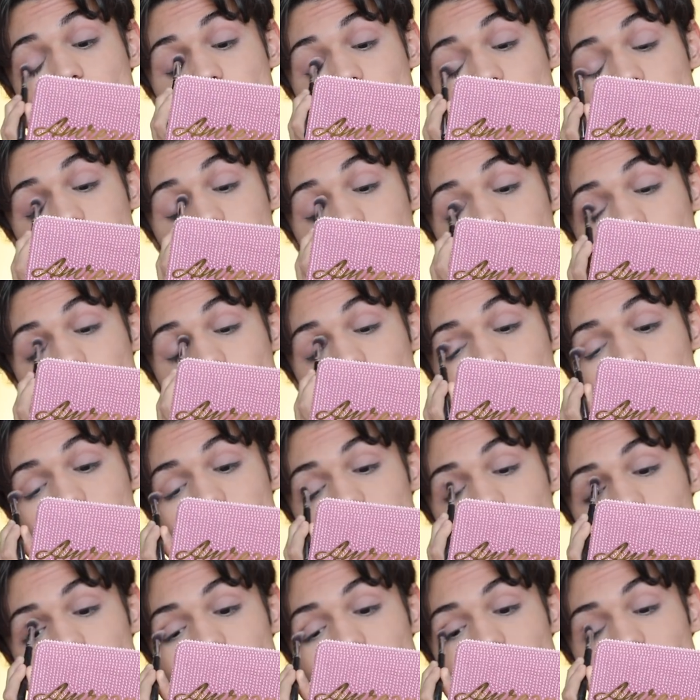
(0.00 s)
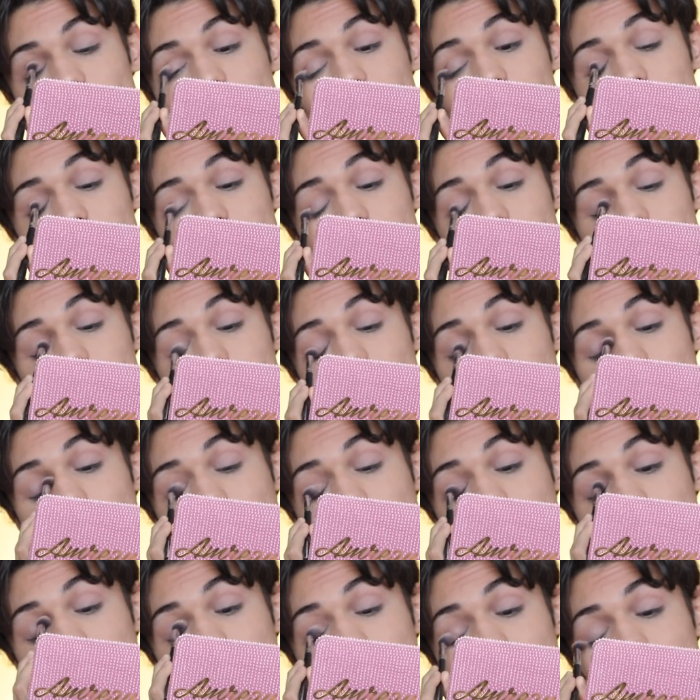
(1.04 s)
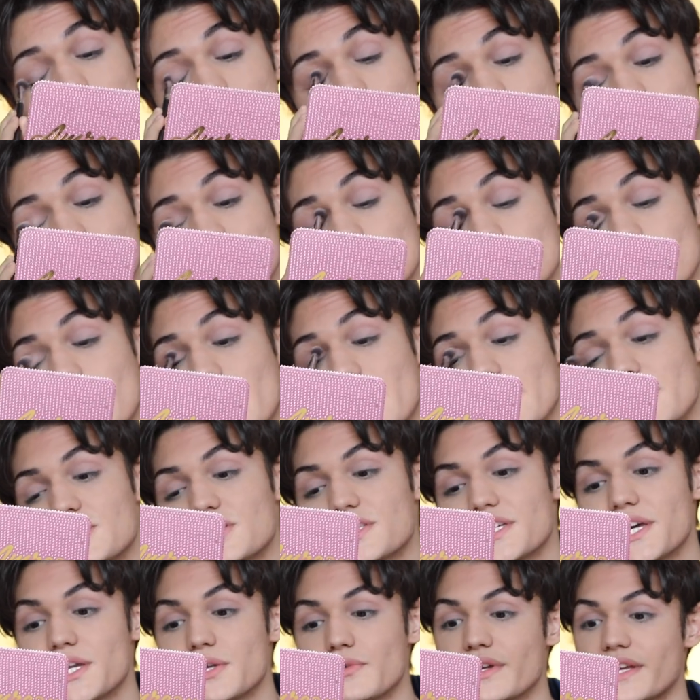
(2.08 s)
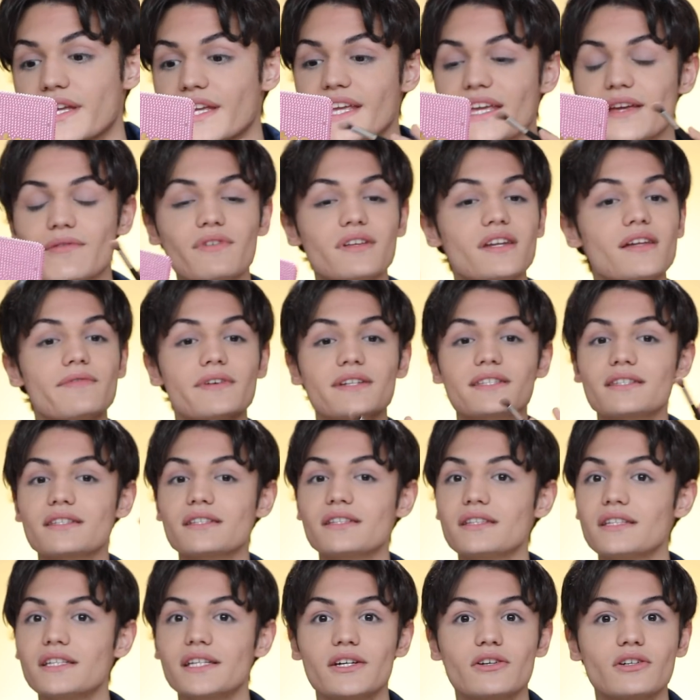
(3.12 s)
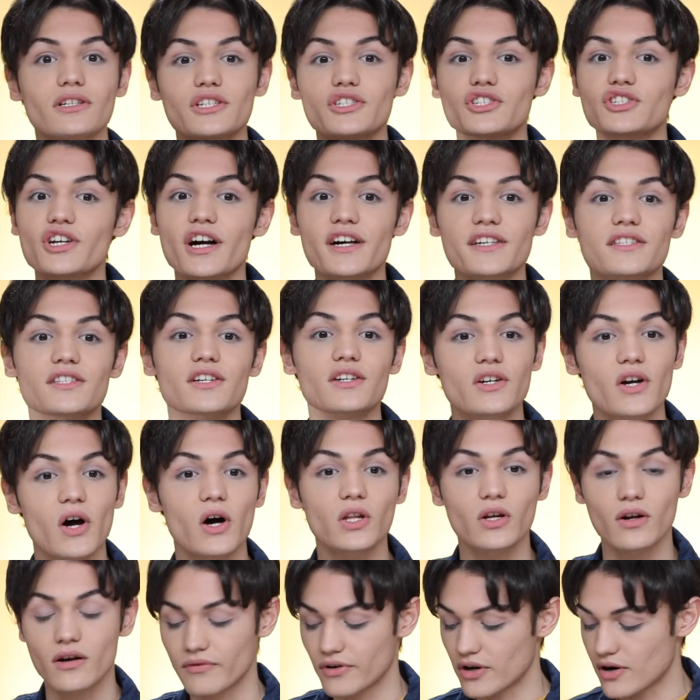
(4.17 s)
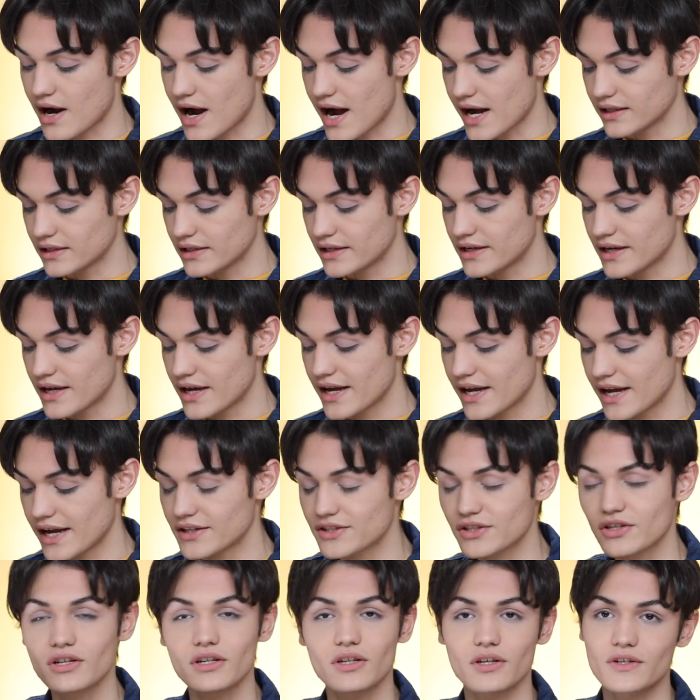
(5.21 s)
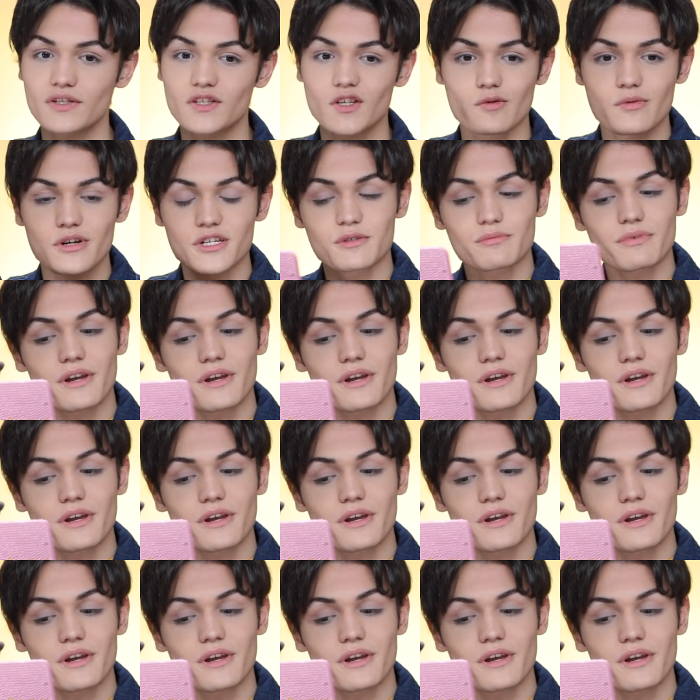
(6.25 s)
Whereas if you just apply just the tiniest little bit of eyeshadow, even if it's literally just the color of your eyelid, it's gonna look so much